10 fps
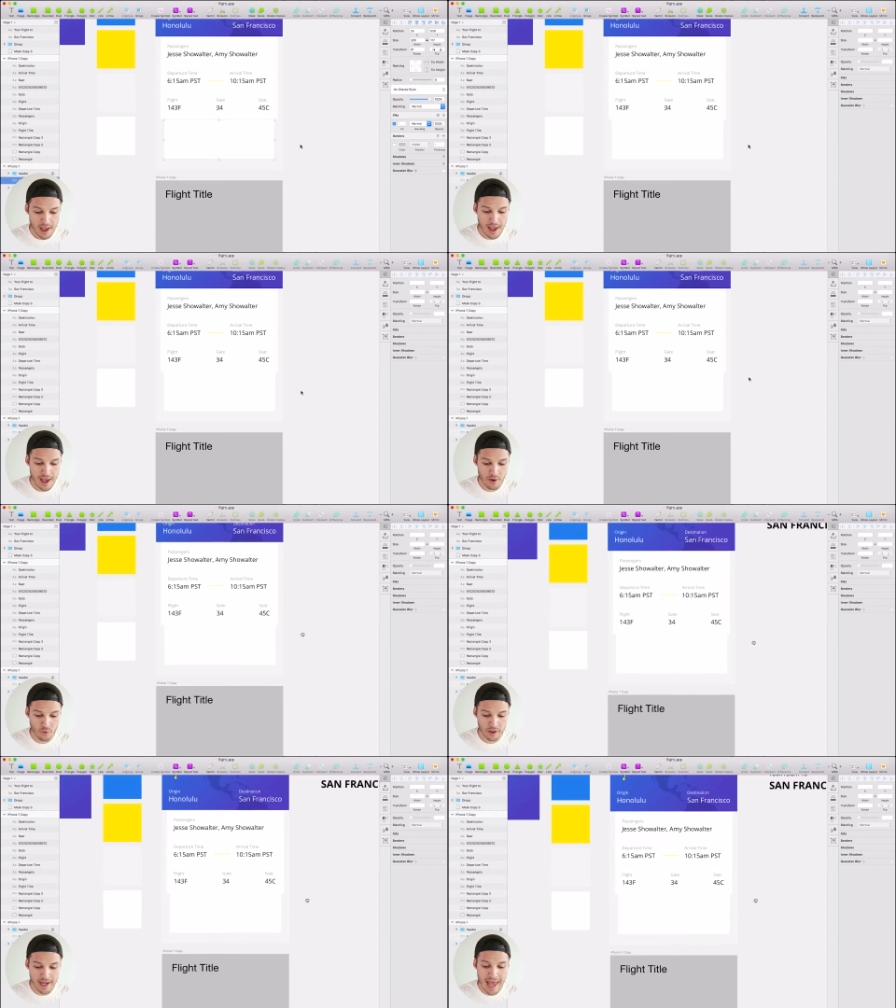and
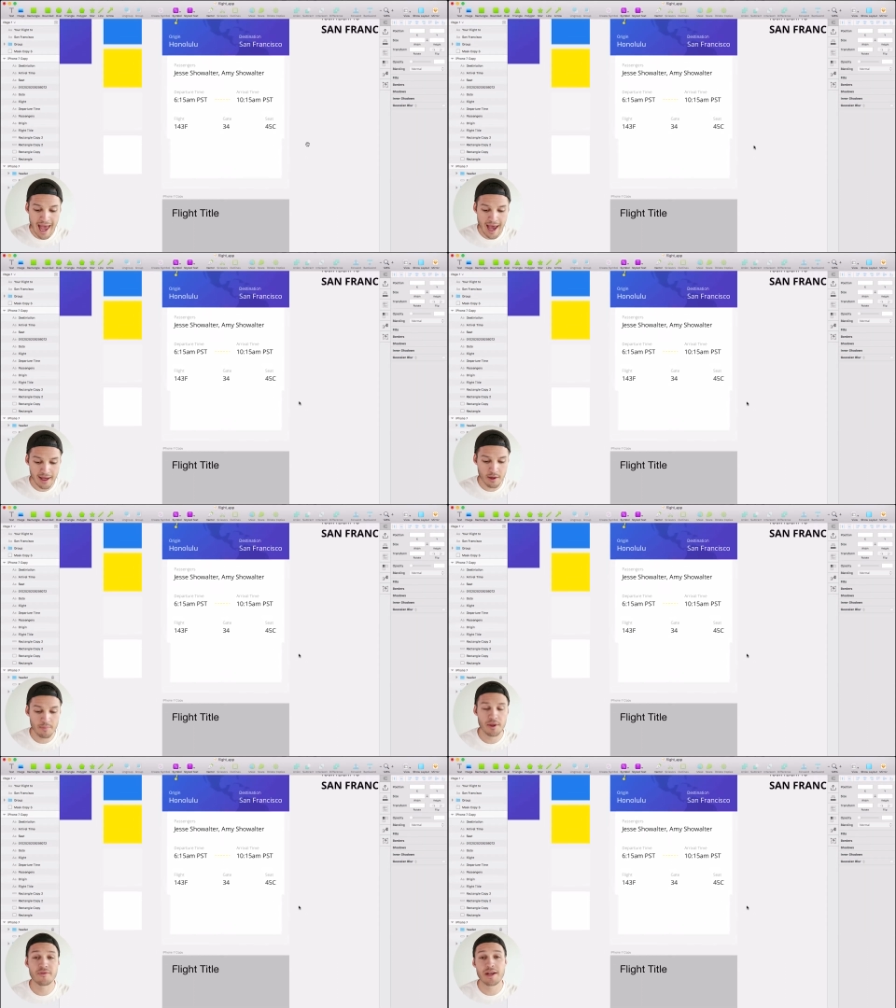we're gonna add a
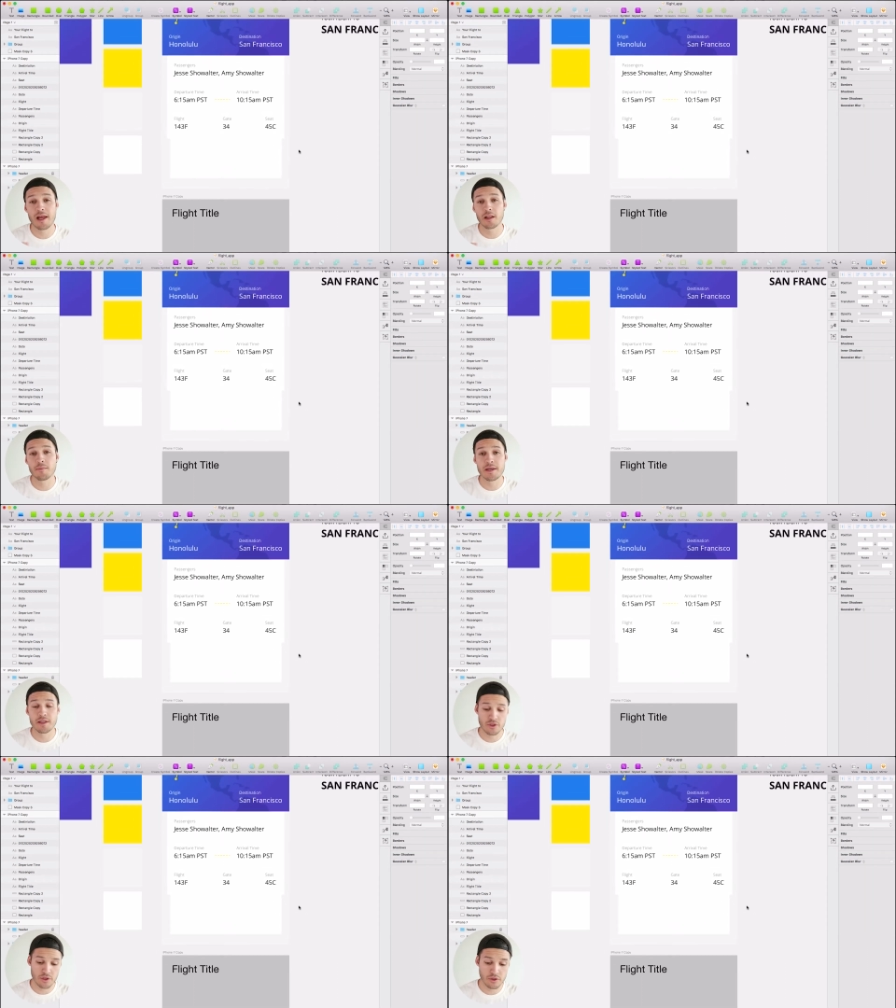bit of an
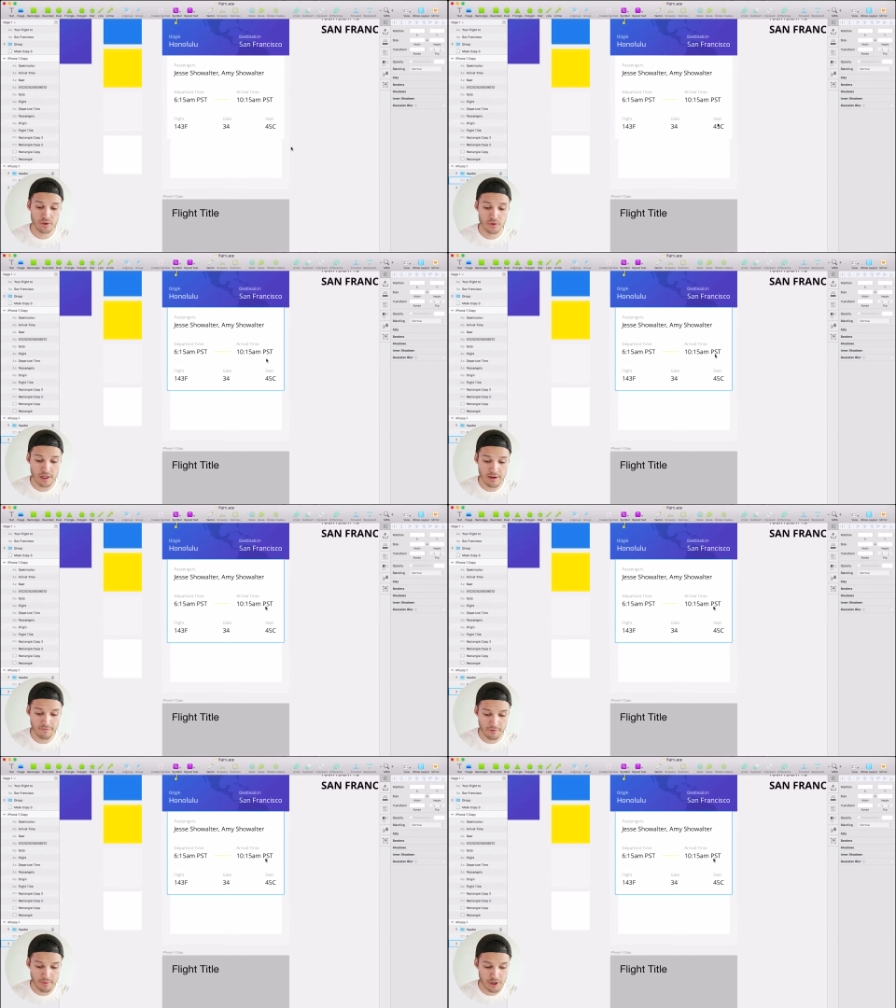element to the
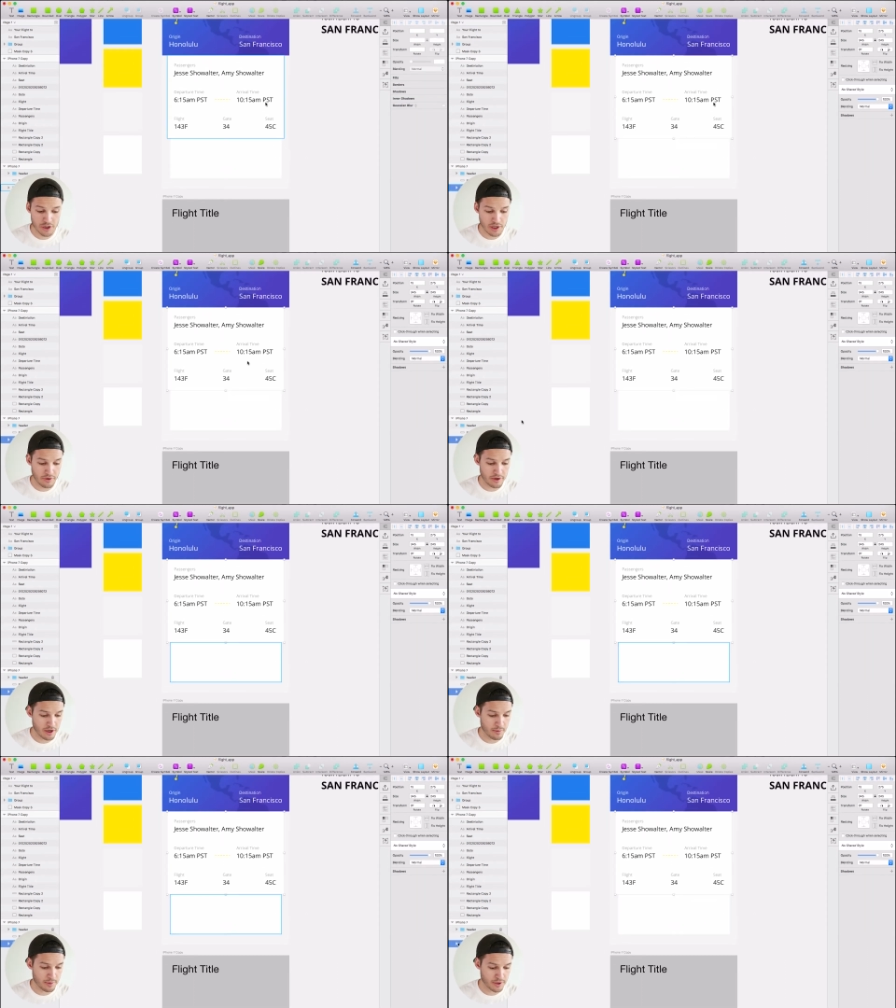information area
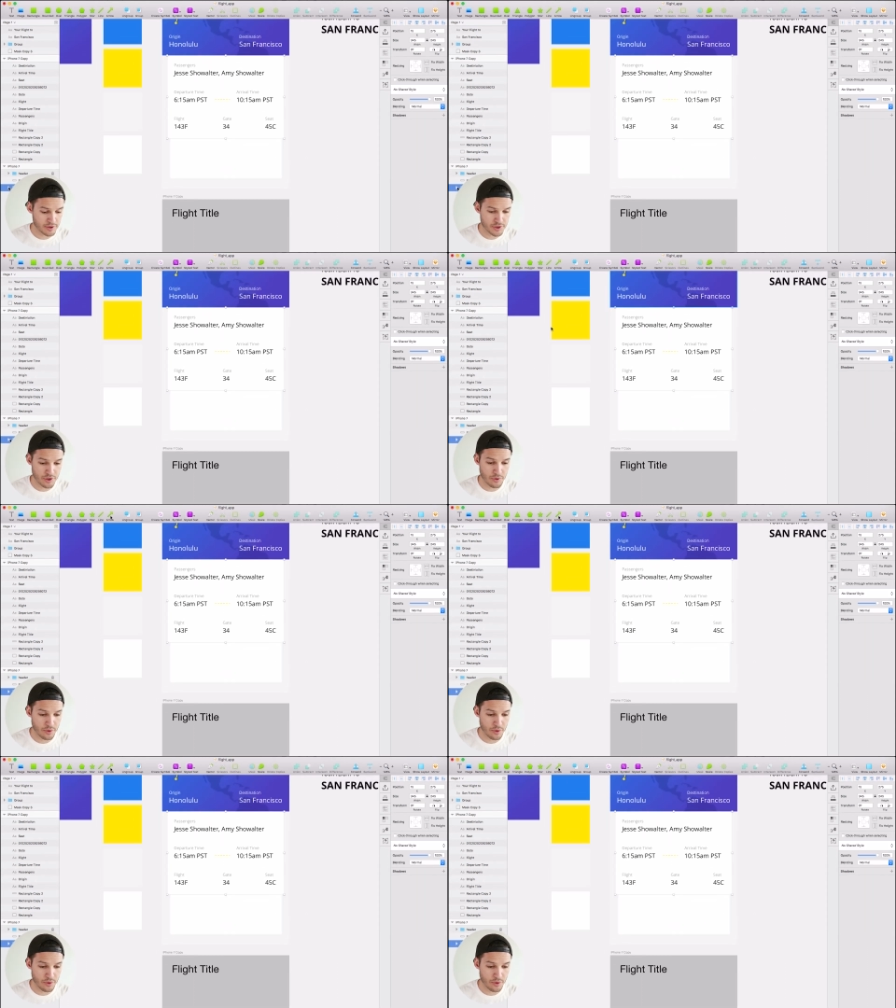up here. So